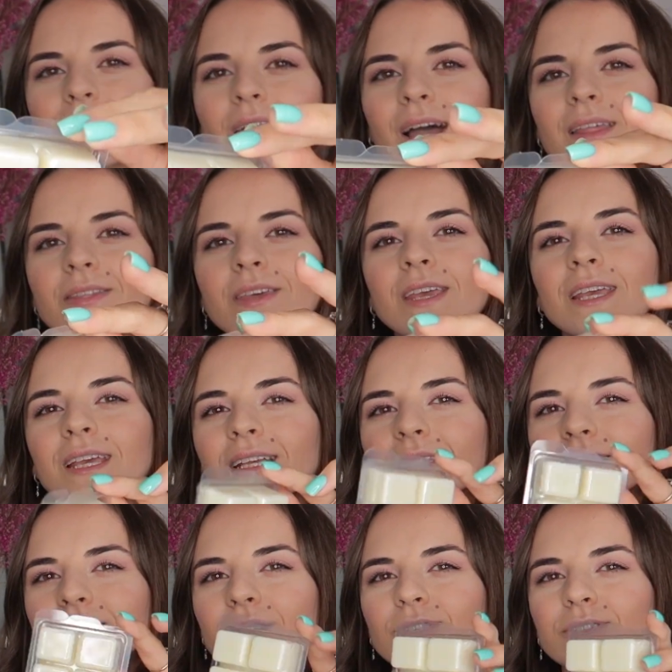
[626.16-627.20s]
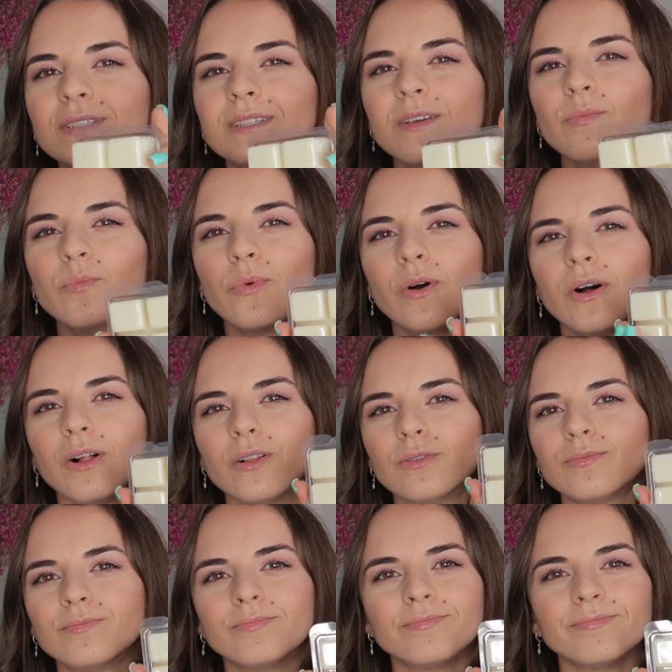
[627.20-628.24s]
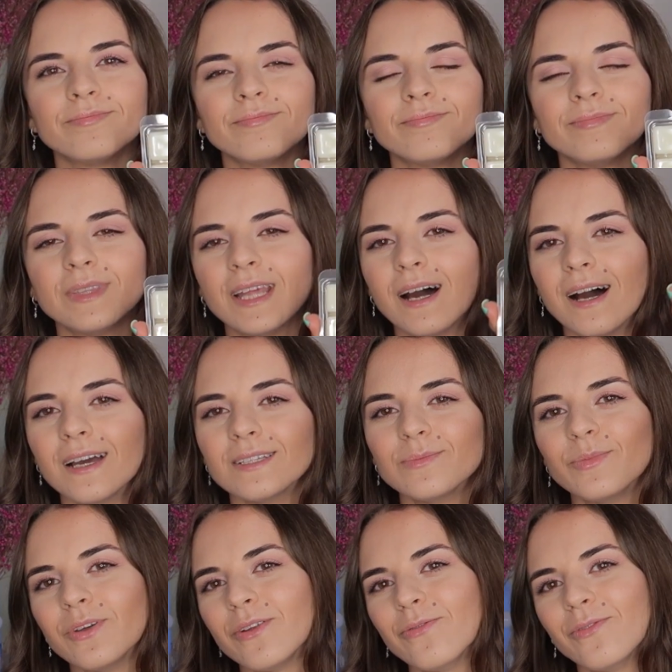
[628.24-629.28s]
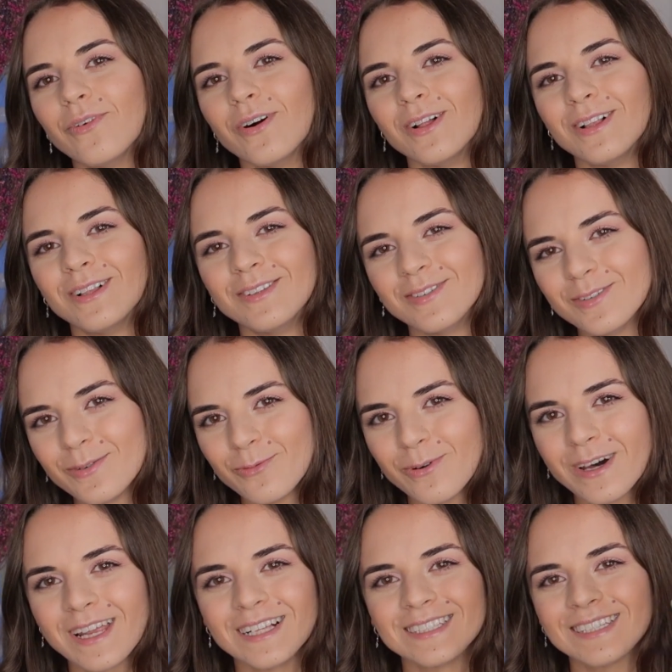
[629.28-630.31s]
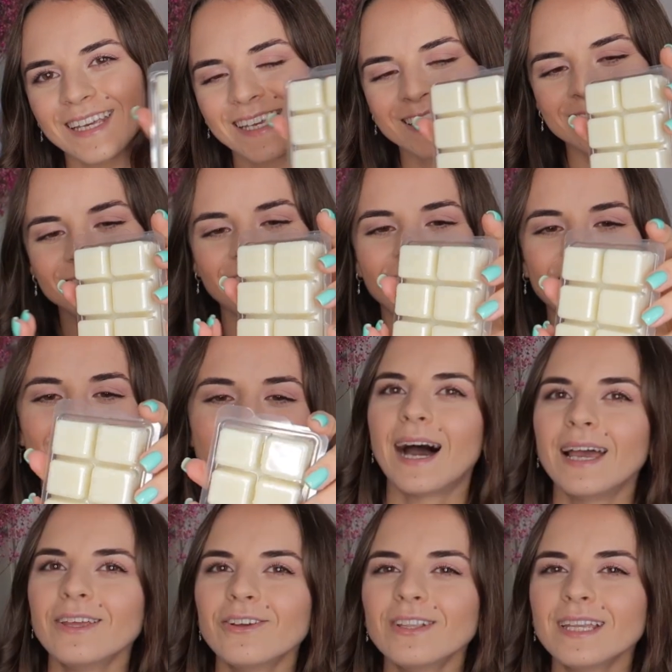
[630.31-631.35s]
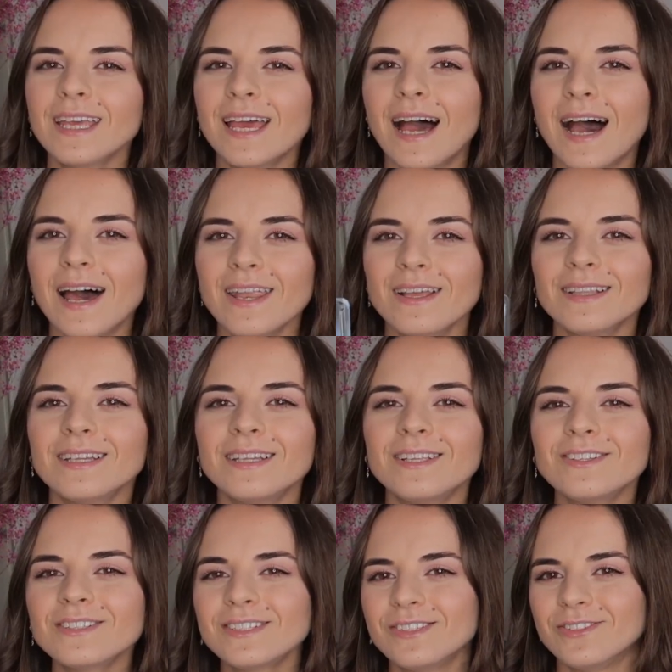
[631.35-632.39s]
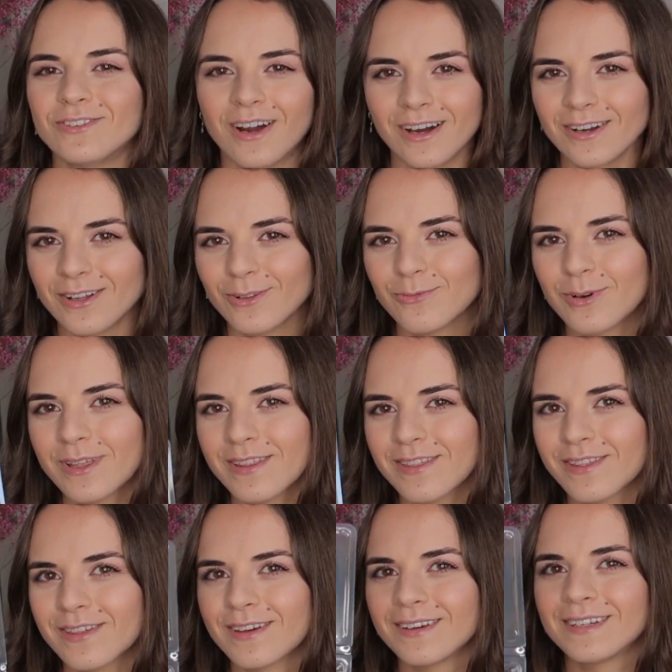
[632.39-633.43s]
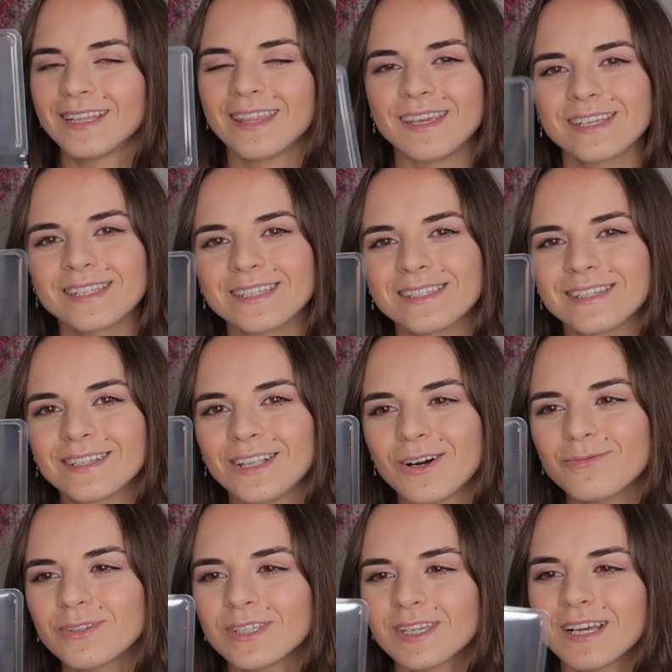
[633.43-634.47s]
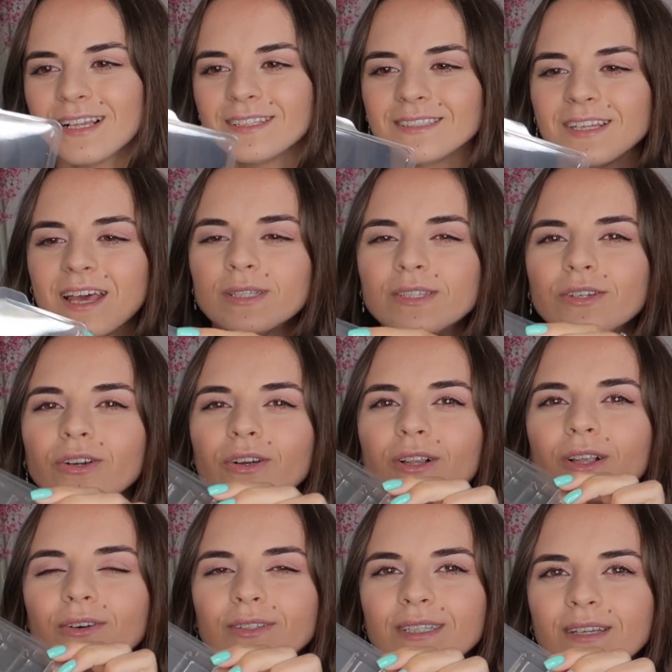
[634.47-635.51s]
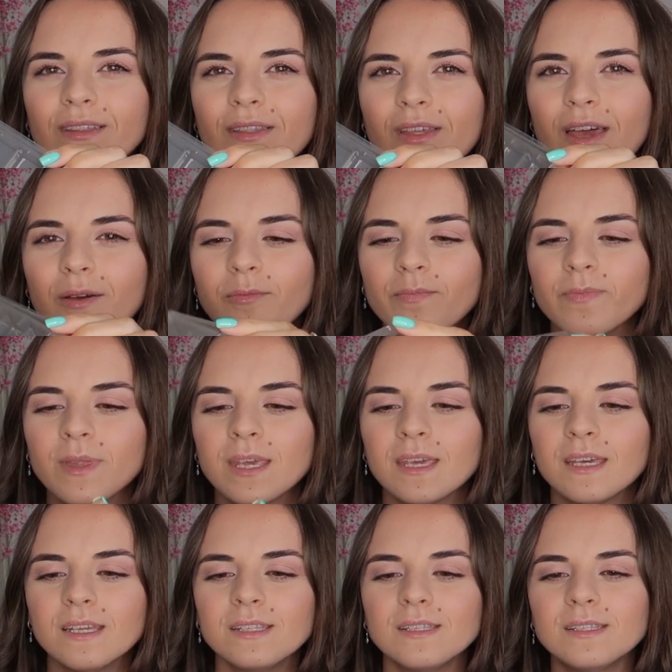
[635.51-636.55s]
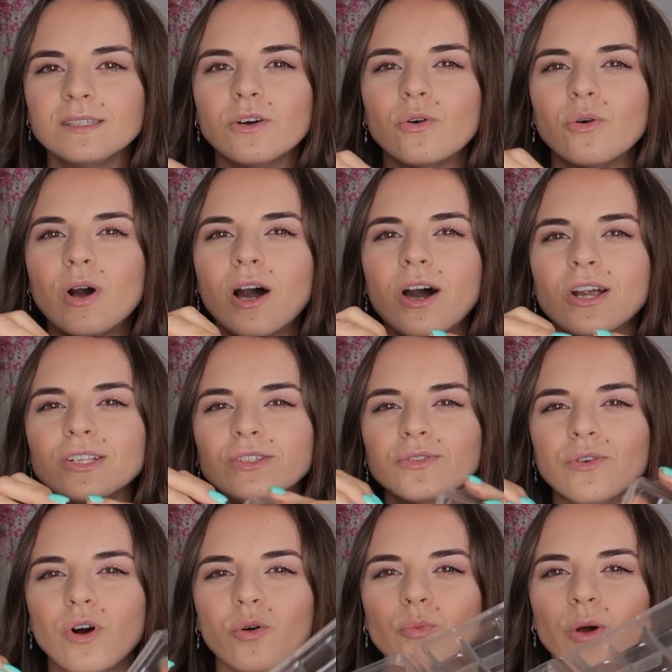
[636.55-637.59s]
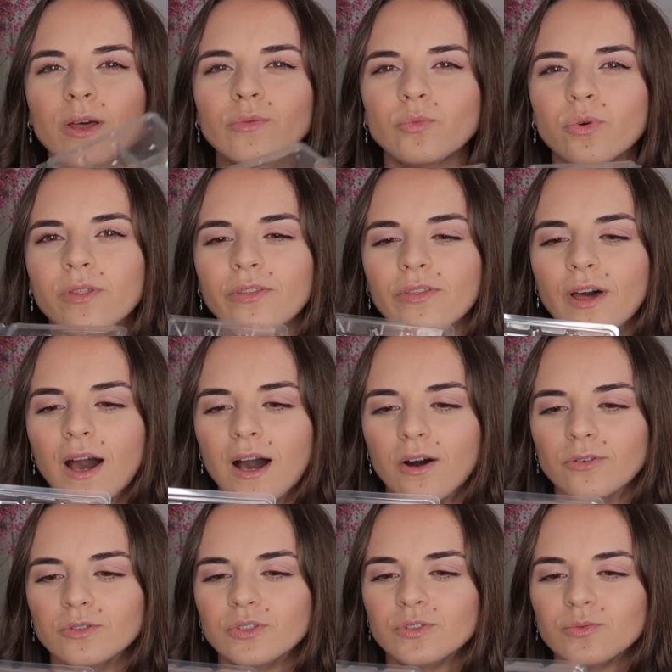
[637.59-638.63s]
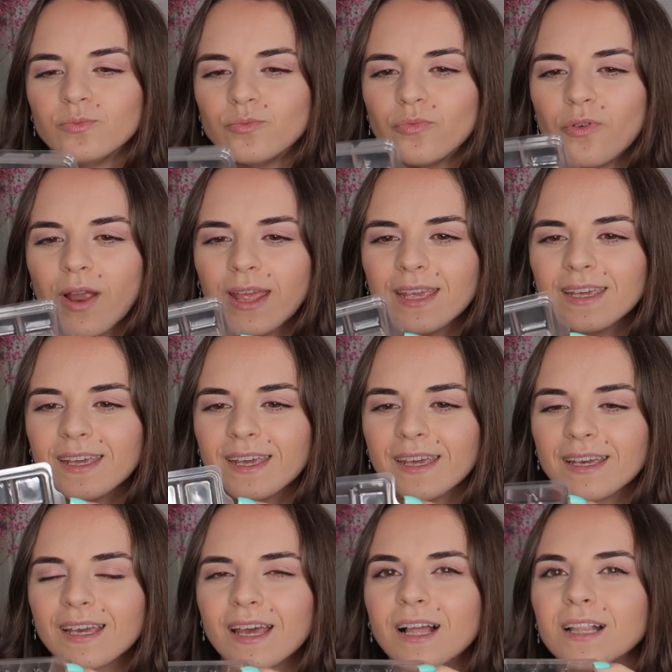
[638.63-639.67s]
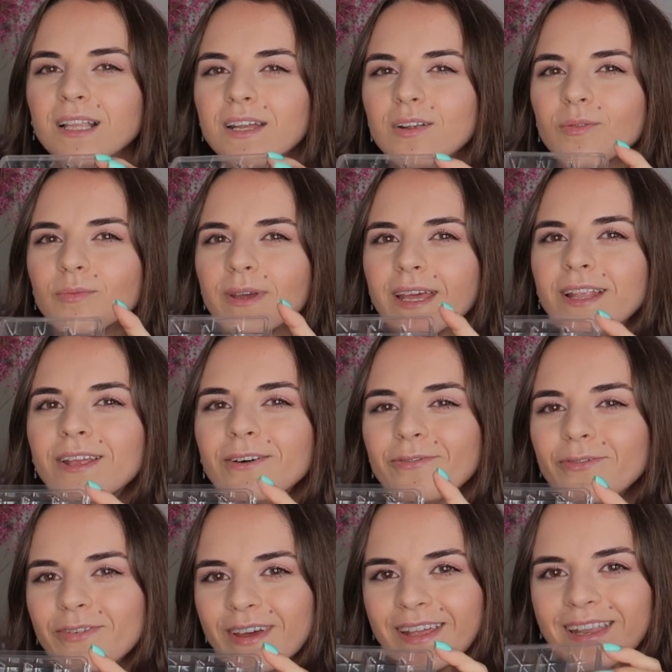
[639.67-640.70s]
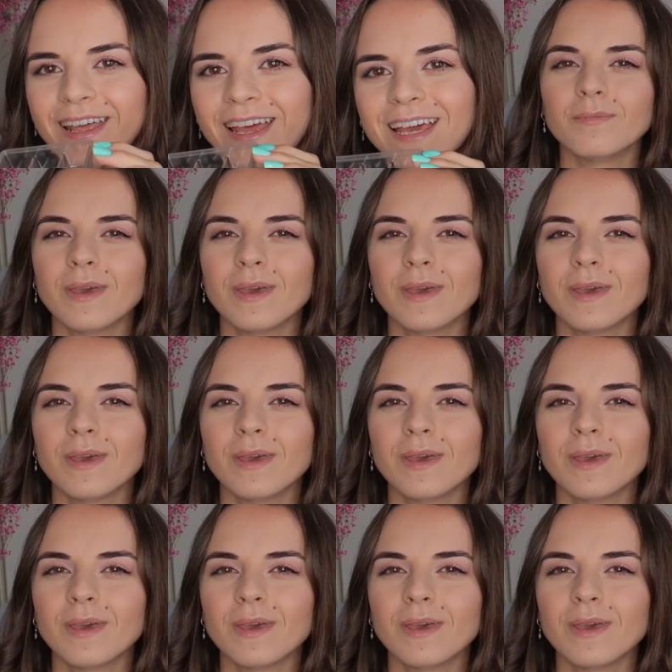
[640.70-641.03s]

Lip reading: I think it's so simple, nice, beautiful. What else I can say? I only had a little struggle with these clamshells. Once you're closing them, it's so hard to open without breaking a little bit of it.